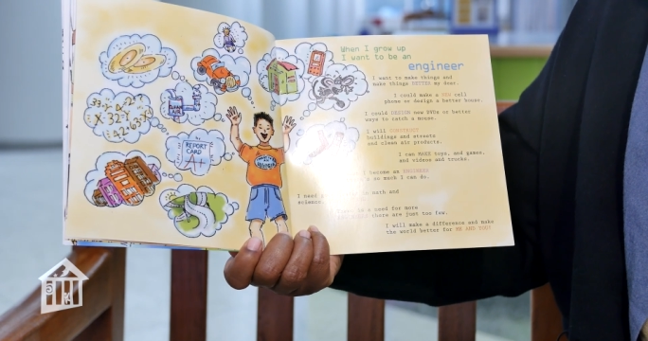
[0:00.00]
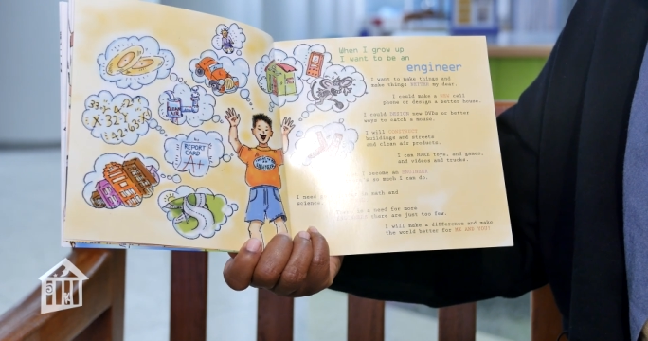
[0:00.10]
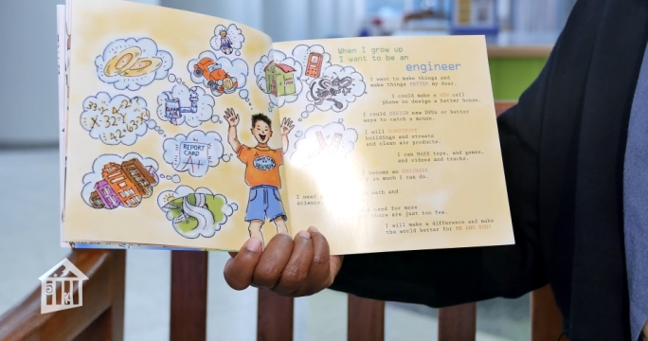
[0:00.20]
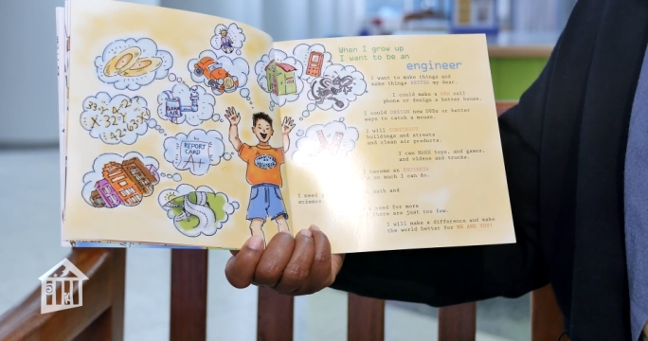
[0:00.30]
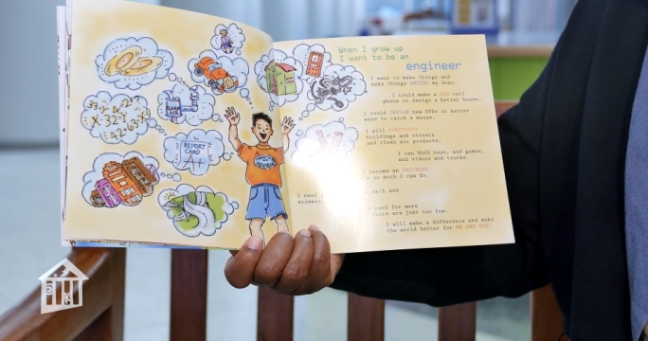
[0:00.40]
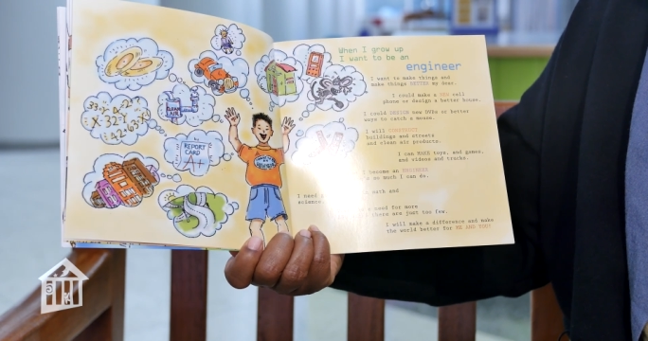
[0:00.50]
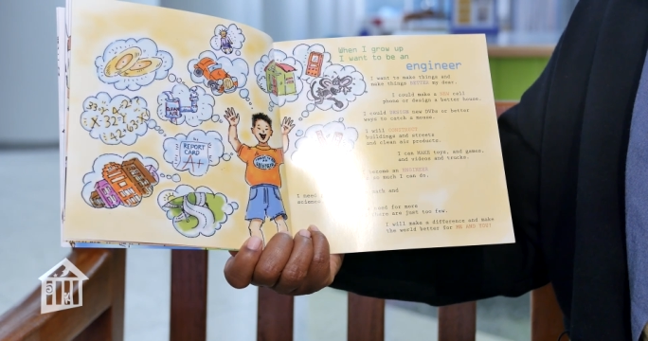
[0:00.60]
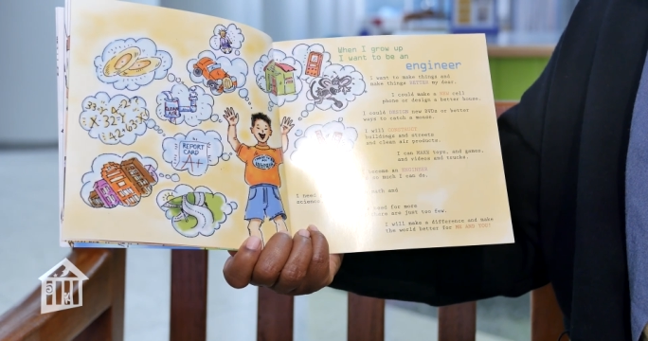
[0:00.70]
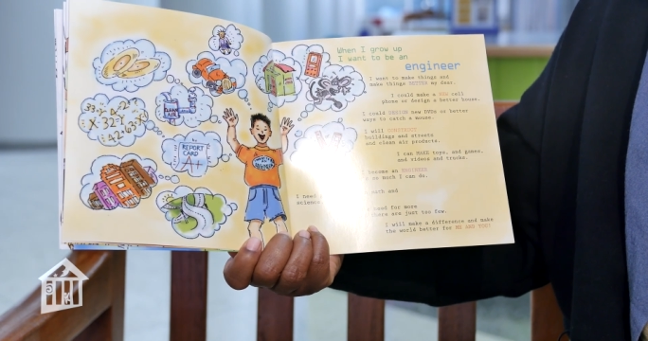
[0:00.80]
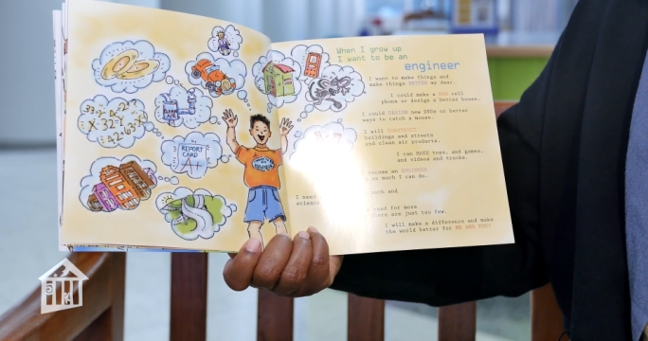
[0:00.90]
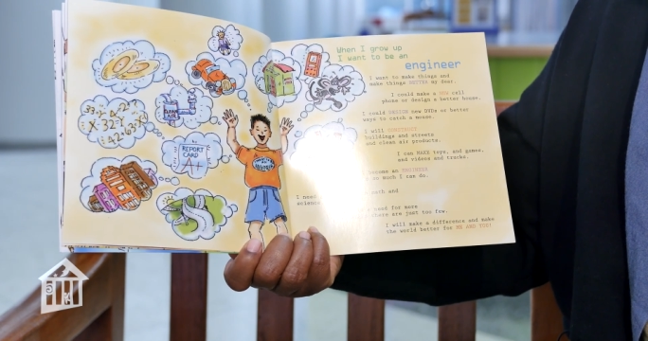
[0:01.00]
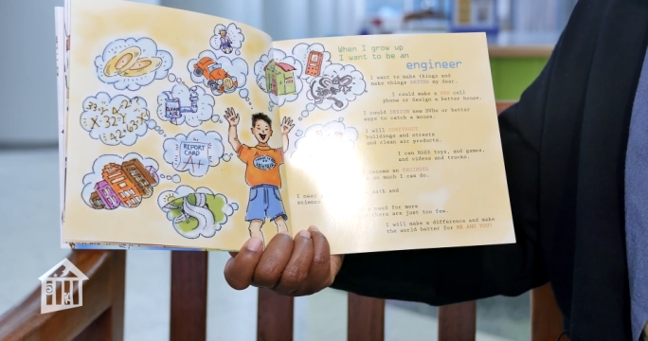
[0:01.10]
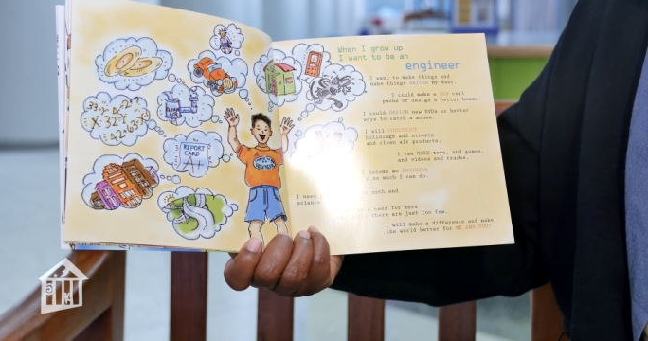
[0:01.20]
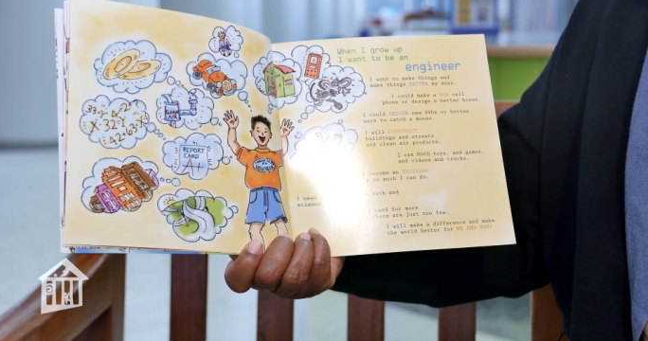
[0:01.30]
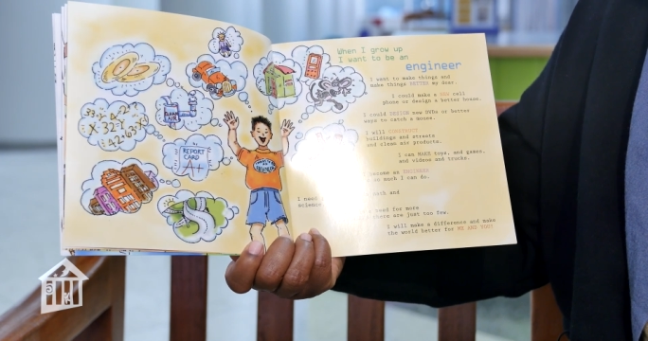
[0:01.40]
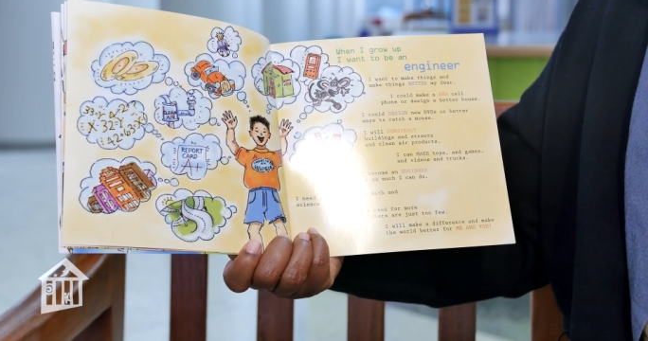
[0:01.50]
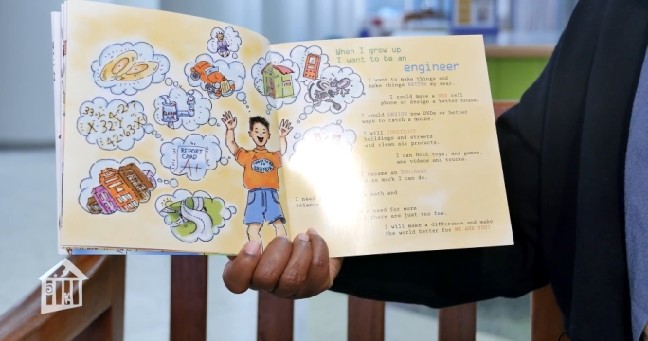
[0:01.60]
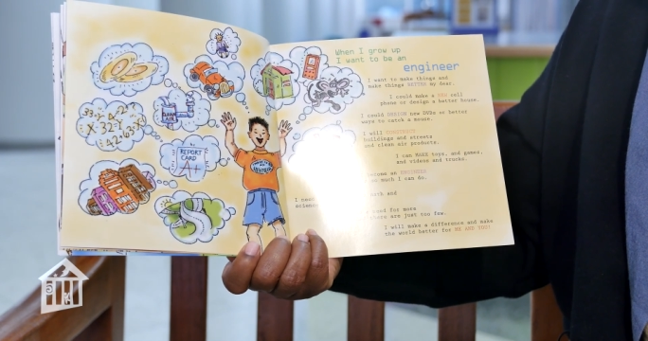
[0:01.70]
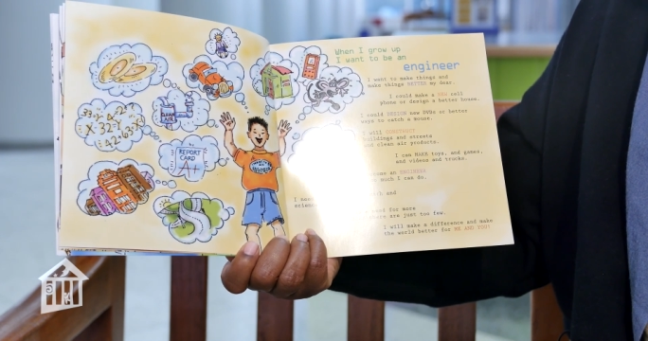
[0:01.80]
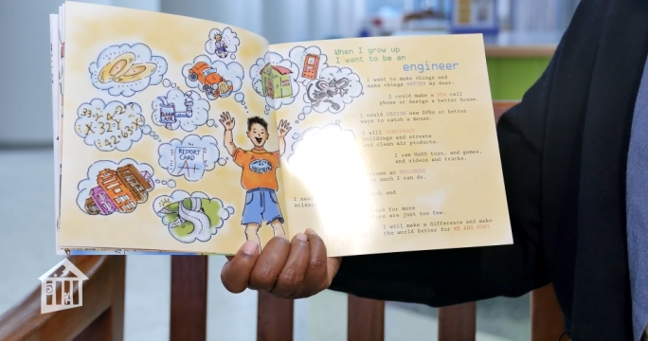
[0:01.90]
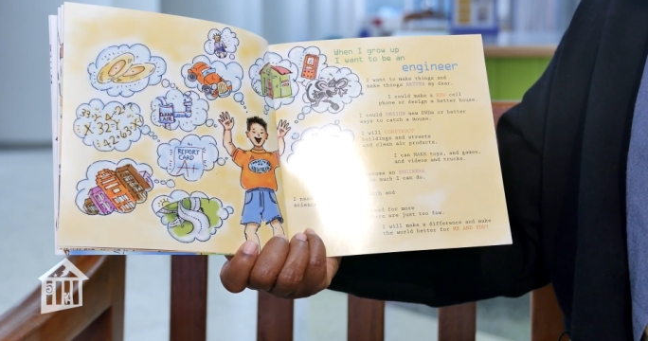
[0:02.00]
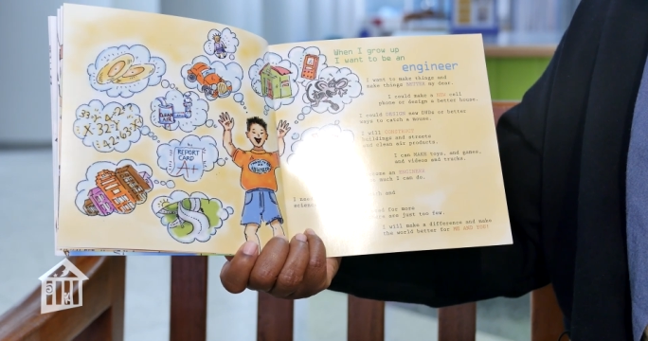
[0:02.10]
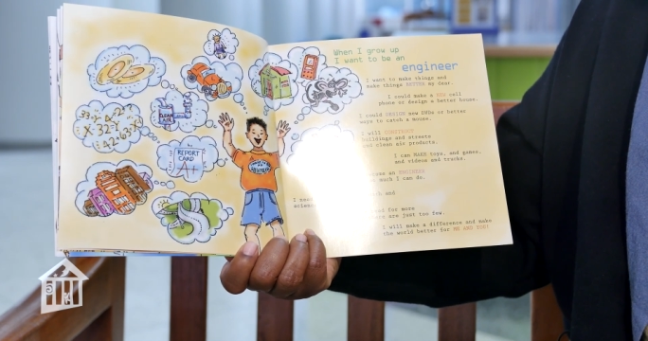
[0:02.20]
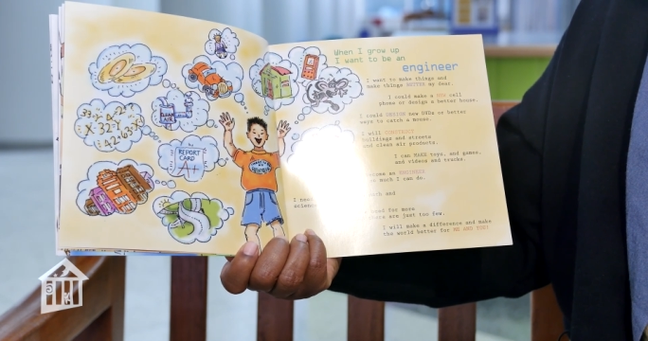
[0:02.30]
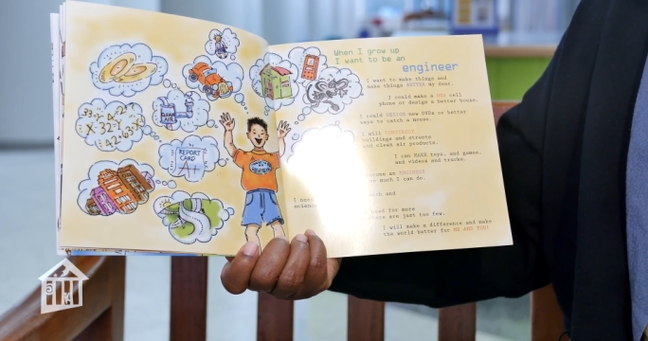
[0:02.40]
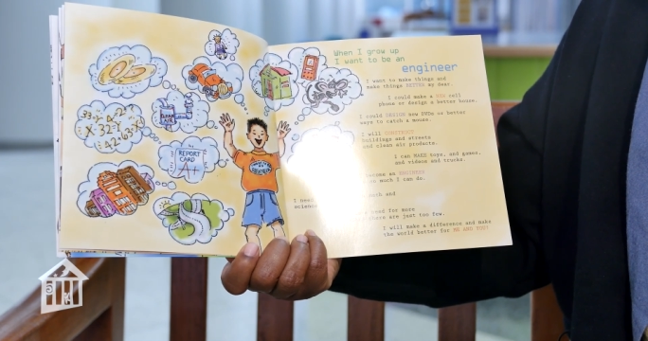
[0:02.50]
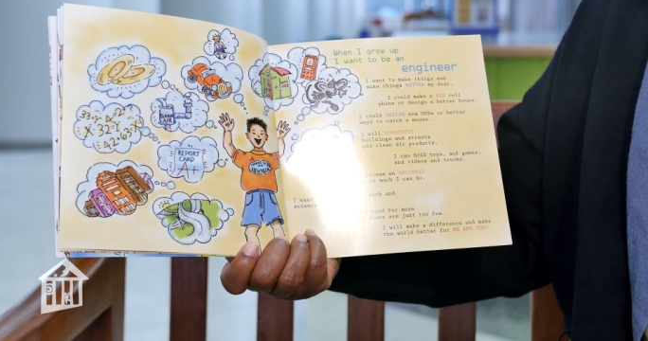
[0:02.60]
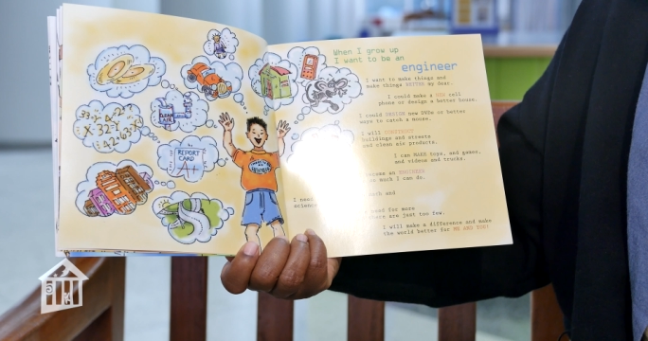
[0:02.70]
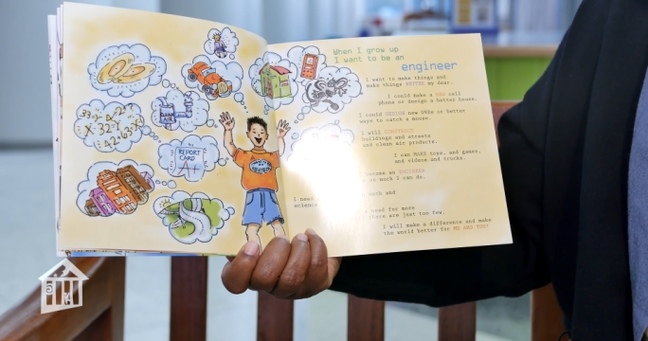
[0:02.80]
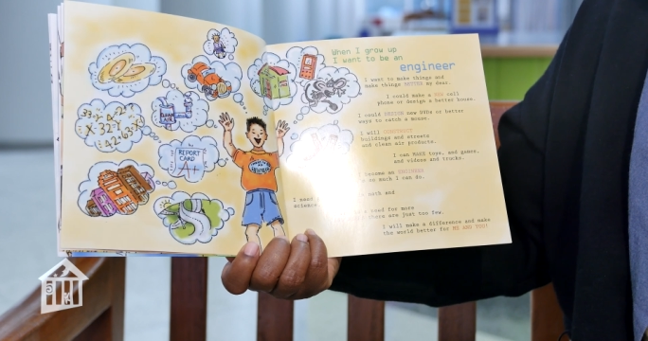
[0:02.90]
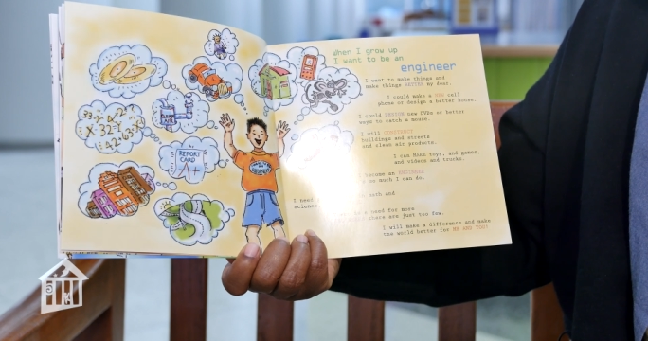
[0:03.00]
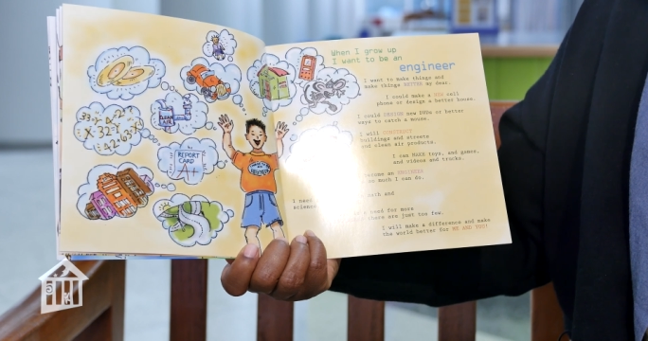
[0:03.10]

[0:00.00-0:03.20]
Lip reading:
No face is visible, so there are no lips to read.